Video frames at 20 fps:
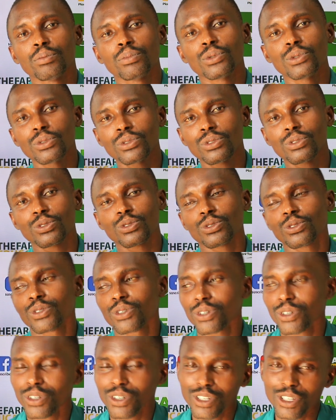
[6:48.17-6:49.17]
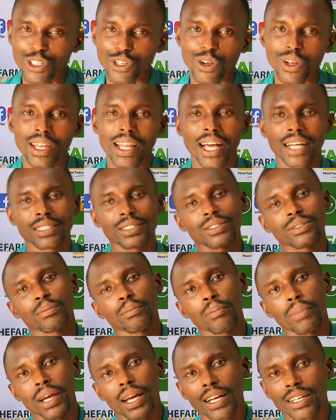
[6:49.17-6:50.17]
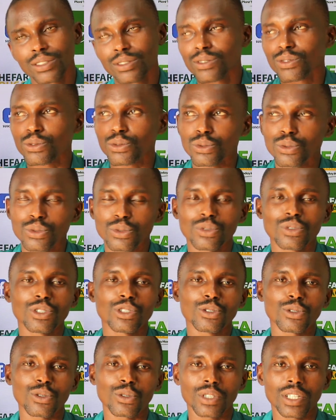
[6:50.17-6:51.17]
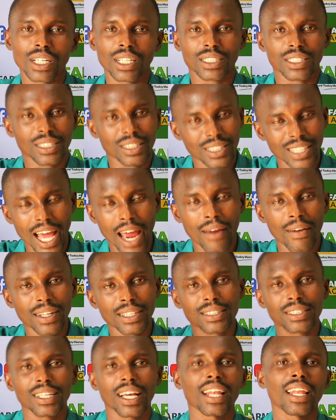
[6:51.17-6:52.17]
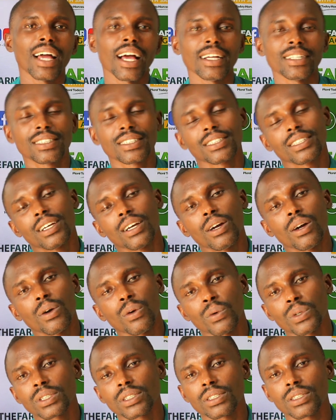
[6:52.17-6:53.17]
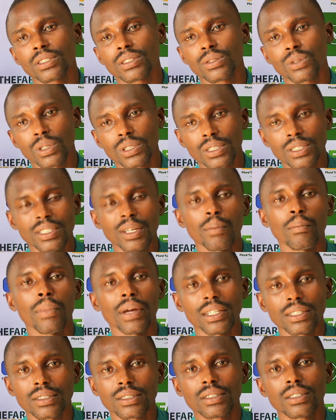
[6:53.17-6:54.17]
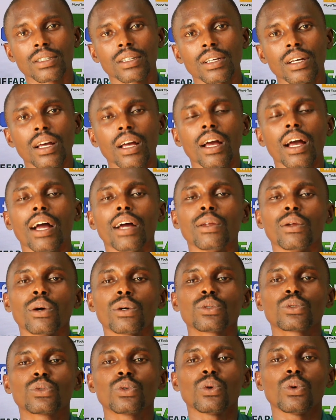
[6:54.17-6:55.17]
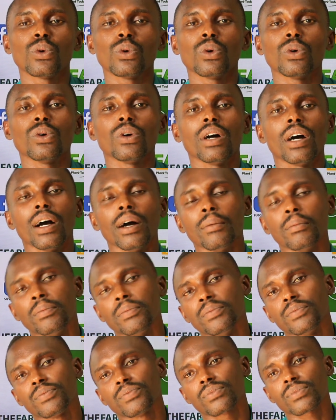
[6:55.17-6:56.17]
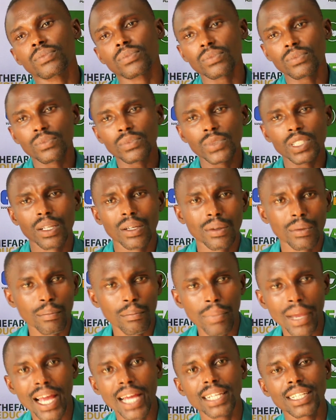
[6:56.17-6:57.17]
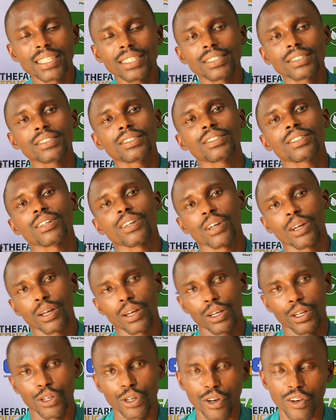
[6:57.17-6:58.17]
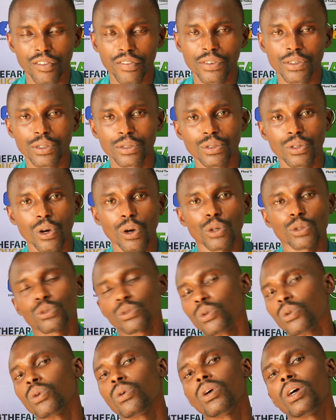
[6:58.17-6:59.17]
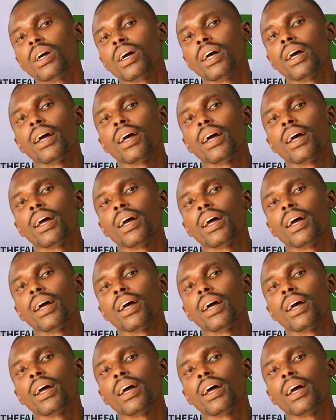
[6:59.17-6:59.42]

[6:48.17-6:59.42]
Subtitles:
put your land bare to the direct sunlight, which is not the best. And also burning your field also